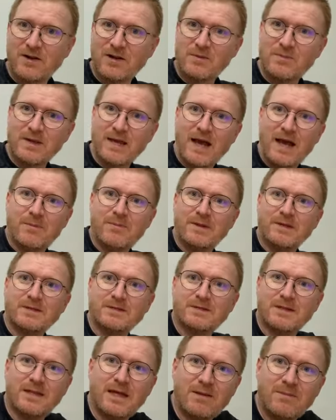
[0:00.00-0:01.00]
they're not going to be
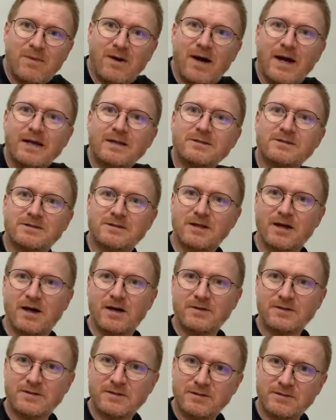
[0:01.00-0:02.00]
happy. So they might
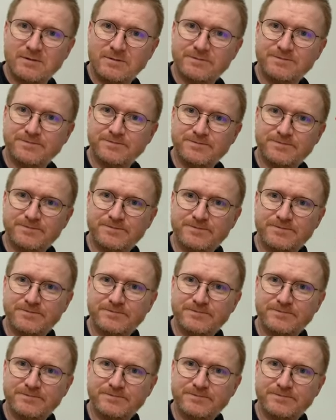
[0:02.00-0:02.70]
start to